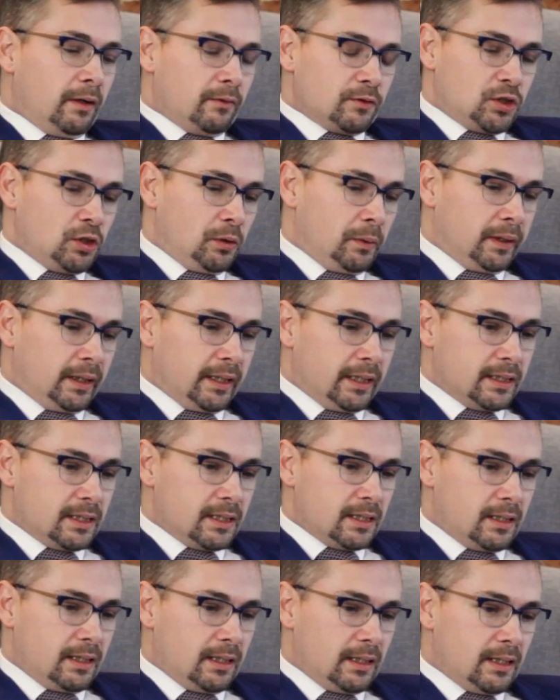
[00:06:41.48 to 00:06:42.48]
I was doing
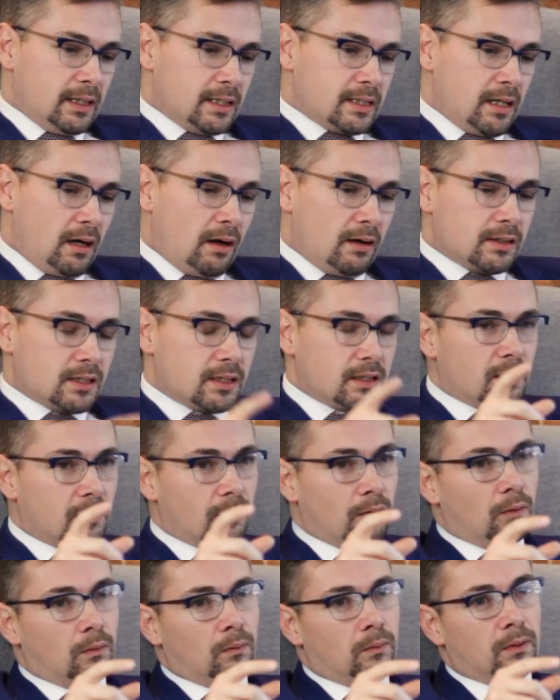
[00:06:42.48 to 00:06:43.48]
this
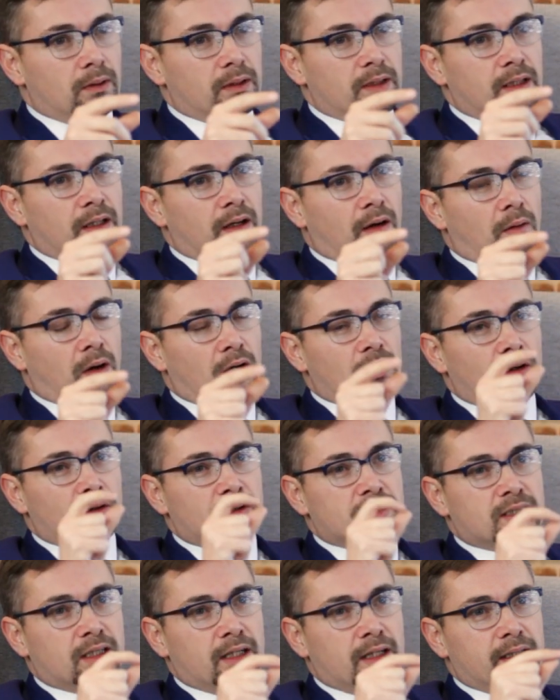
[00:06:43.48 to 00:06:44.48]
article, I
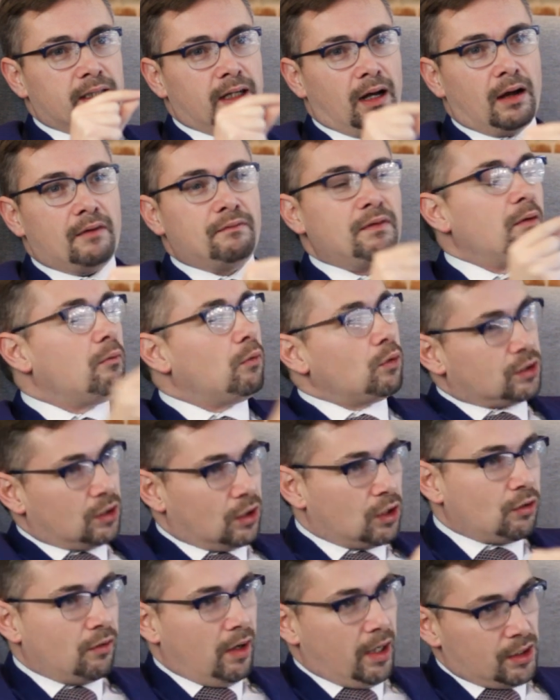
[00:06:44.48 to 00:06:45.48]
looked at, if there was a
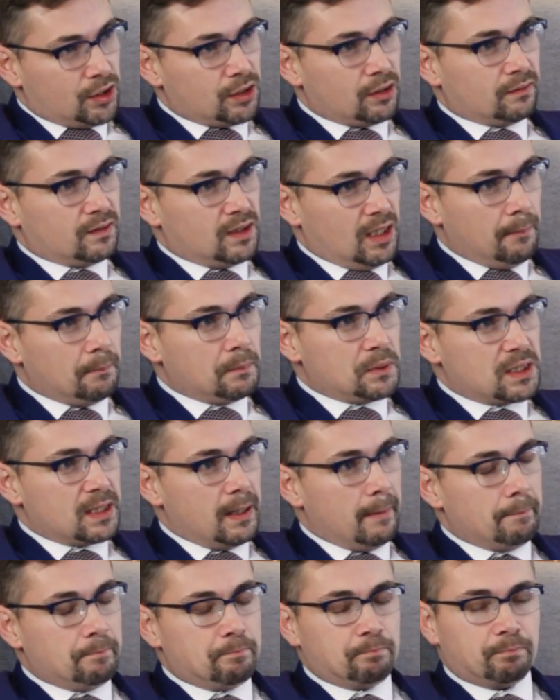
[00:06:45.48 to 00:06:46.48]
correction of 10%,